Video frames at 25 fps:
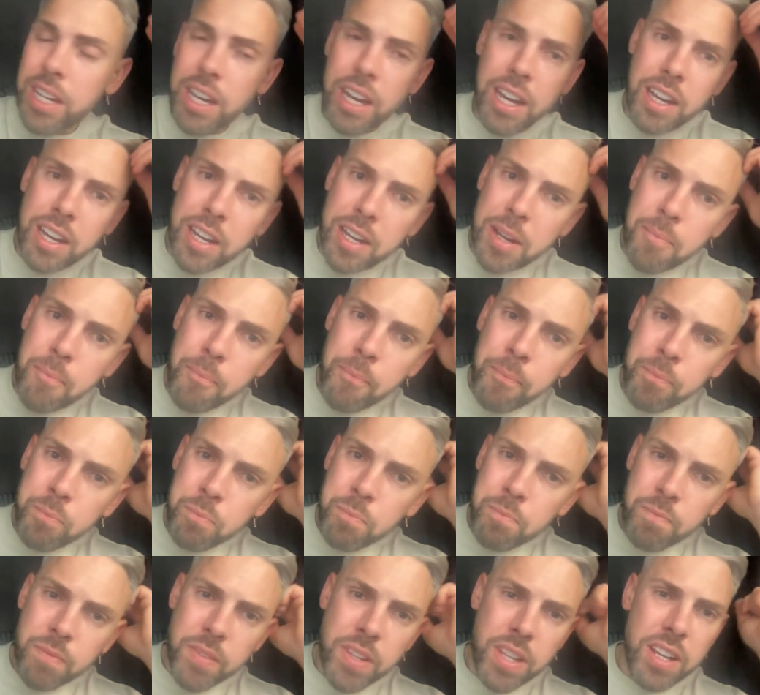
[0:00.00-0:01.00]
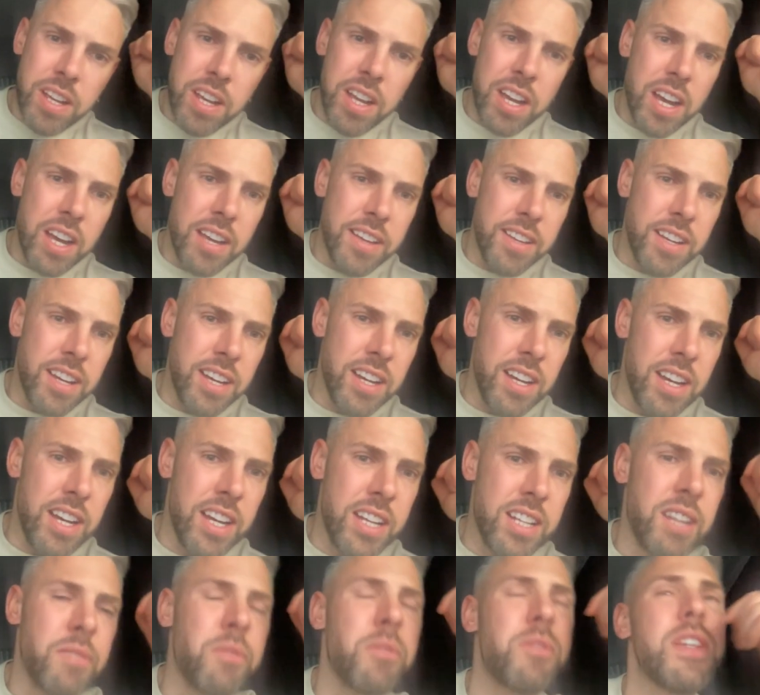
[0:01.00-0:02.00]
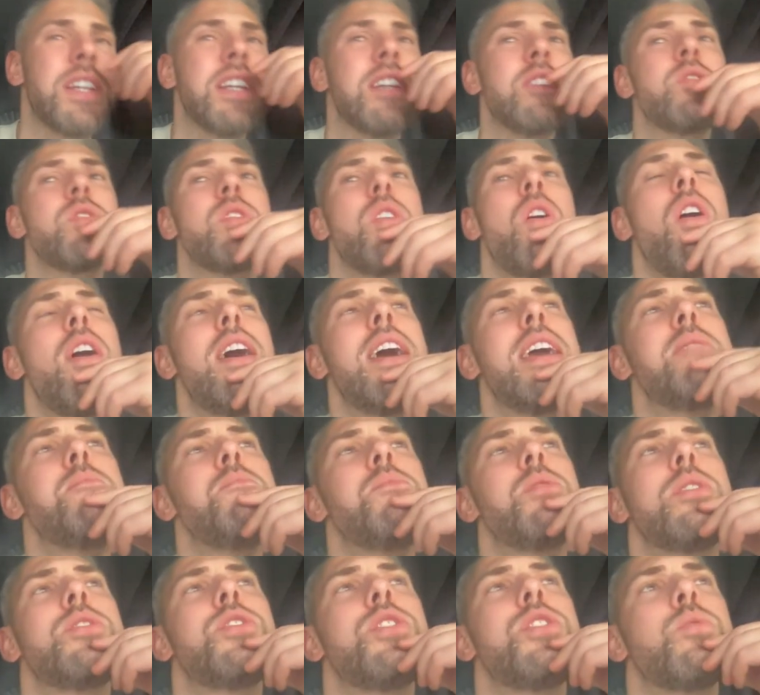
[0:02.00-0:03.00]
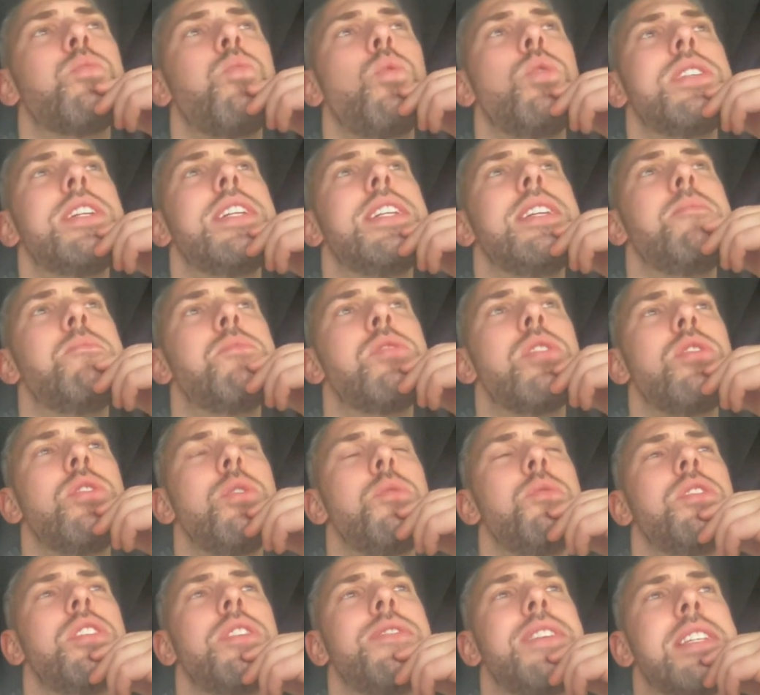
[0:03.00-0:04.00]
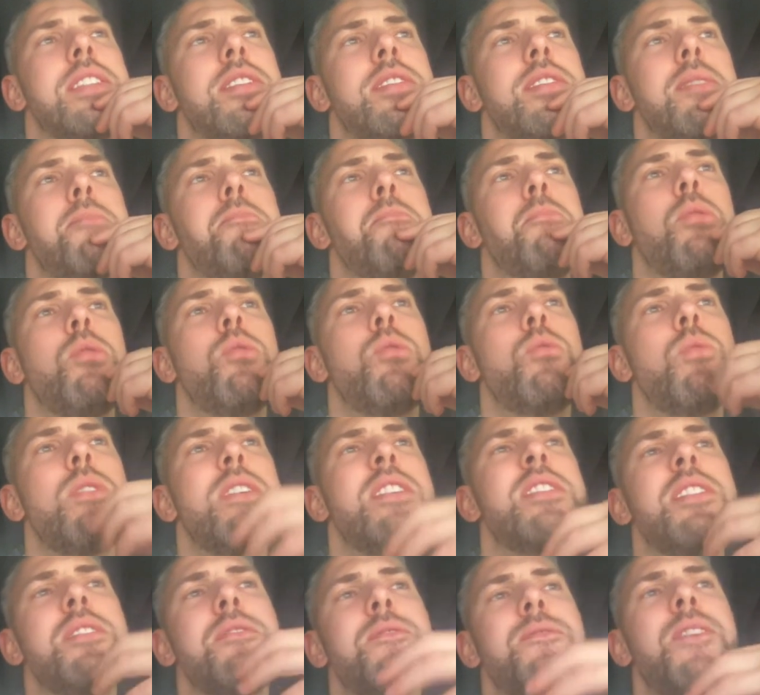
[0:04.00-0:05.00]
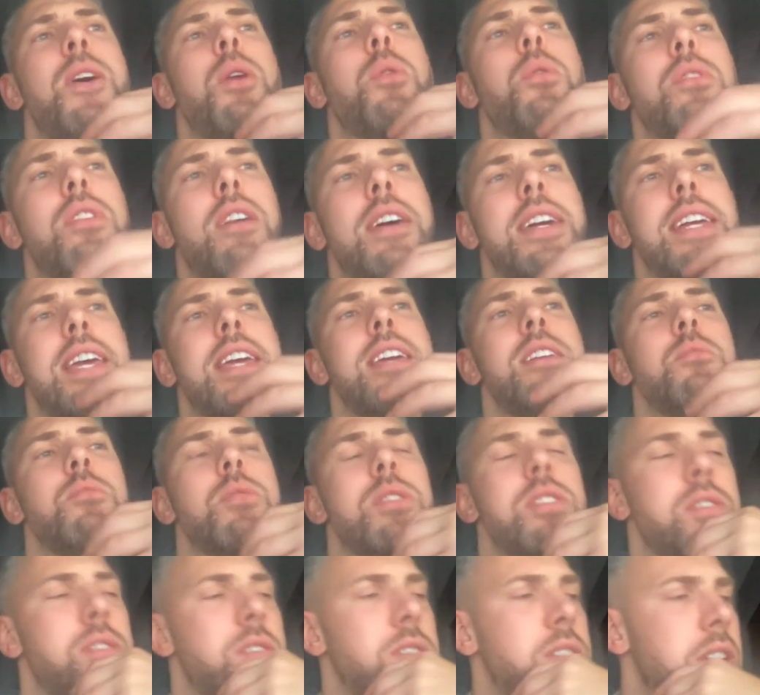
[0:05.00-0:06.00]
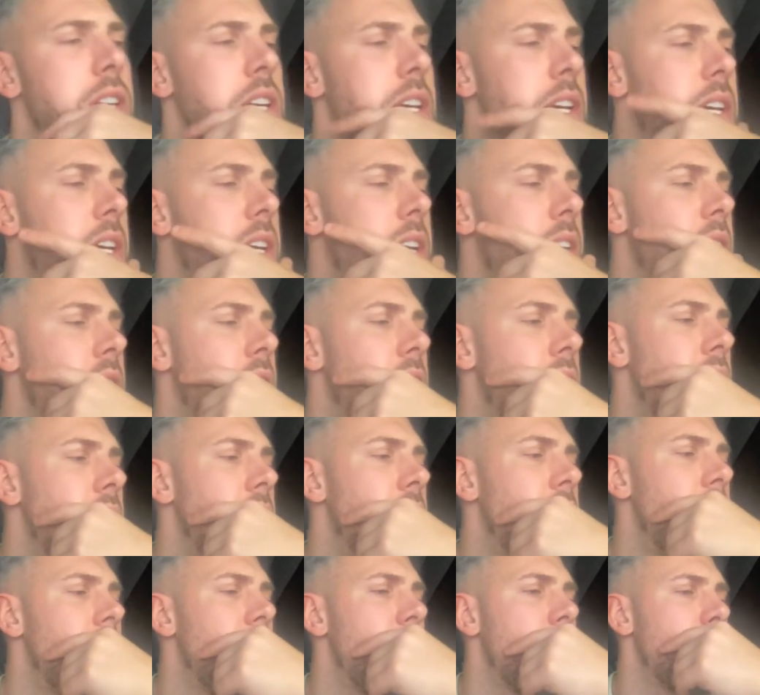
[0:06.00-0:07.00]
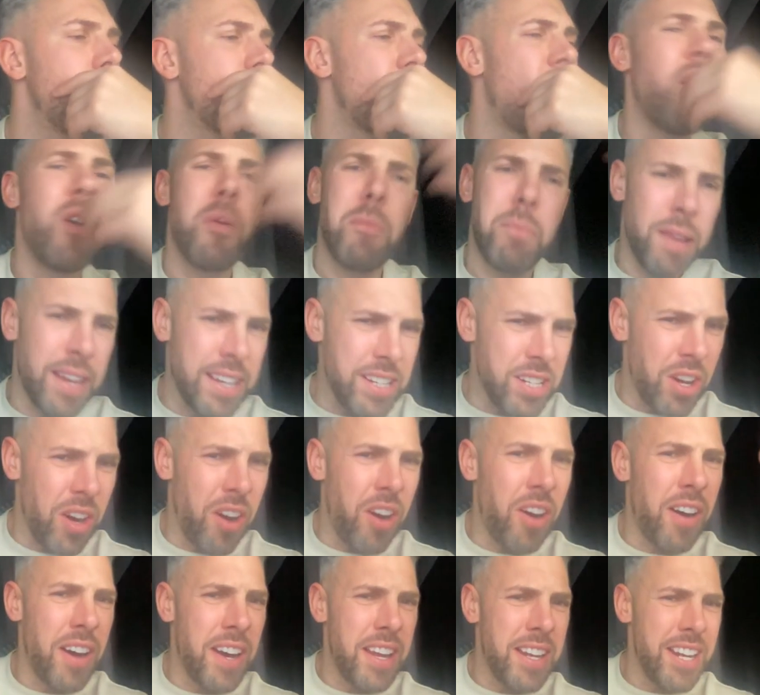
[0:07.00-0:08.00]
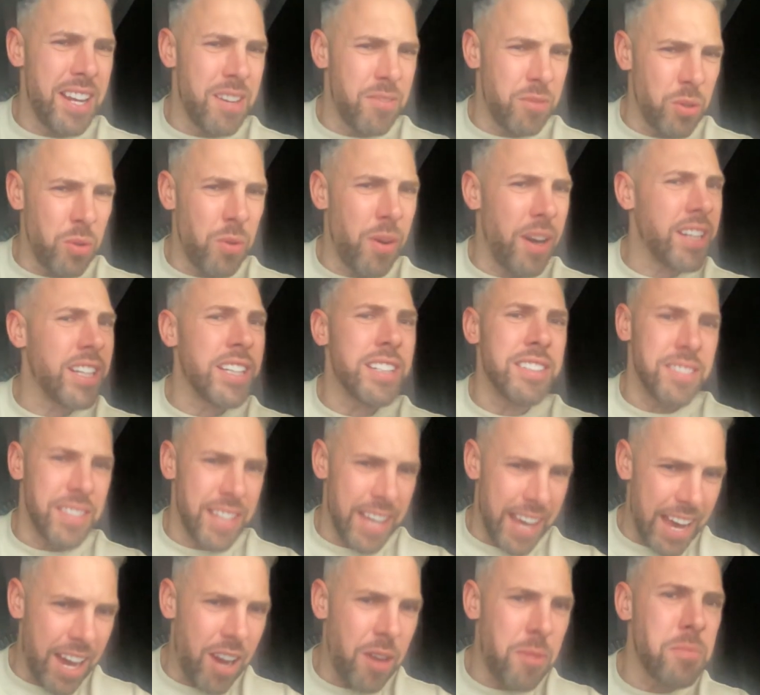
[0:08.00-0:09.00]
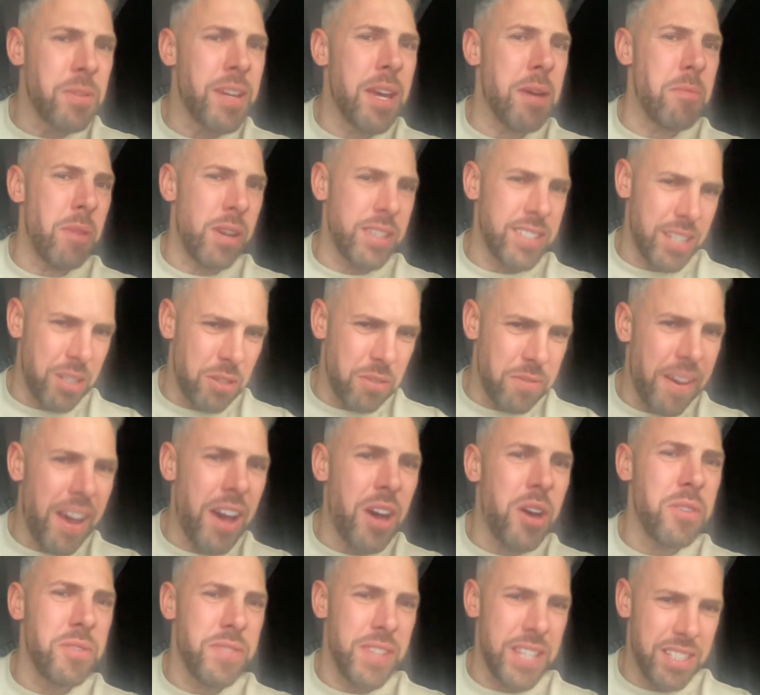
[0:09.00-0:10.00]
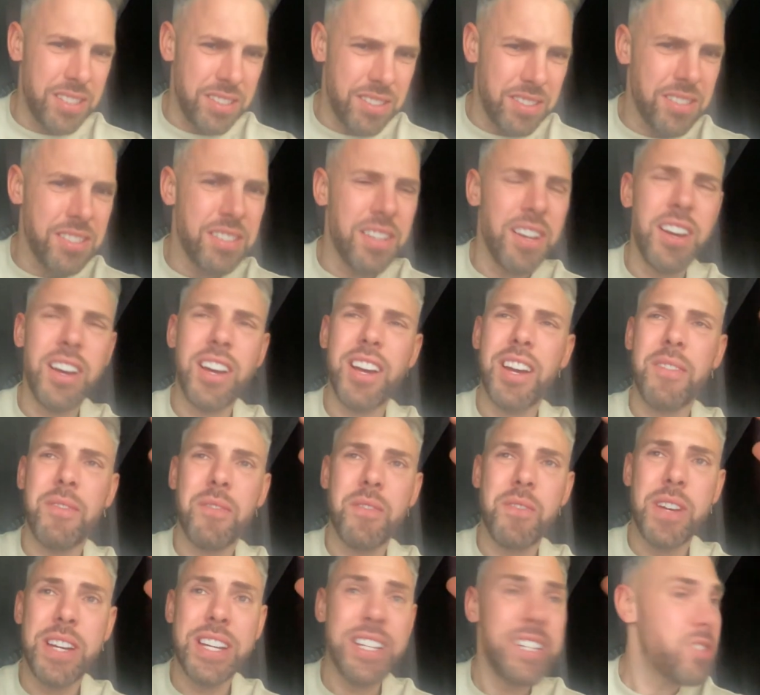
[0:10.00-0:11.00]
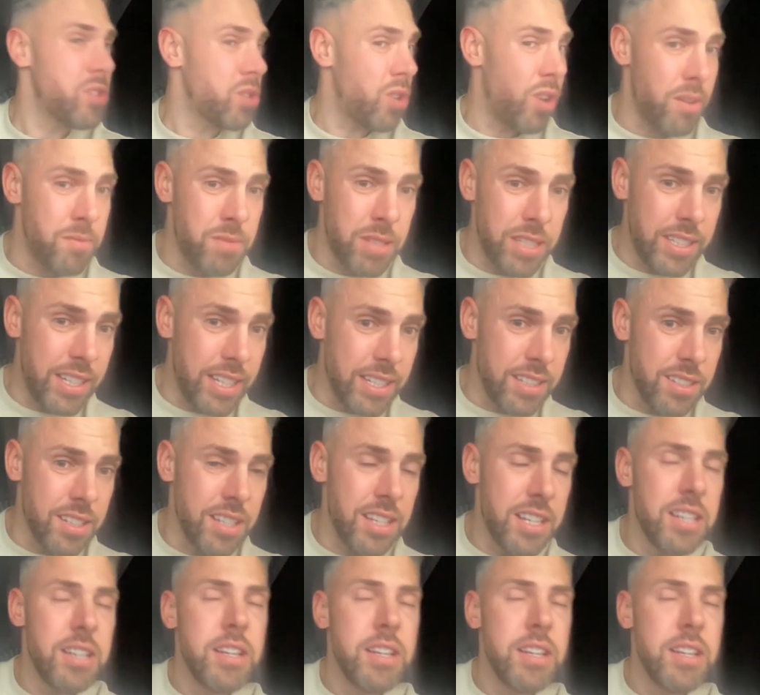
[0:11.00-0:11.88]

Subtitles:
Another thing, at times, I just wanted him to do something simple, whereas it felt like he was like, I played at a higher level, I can get myself out of this. And at times he did.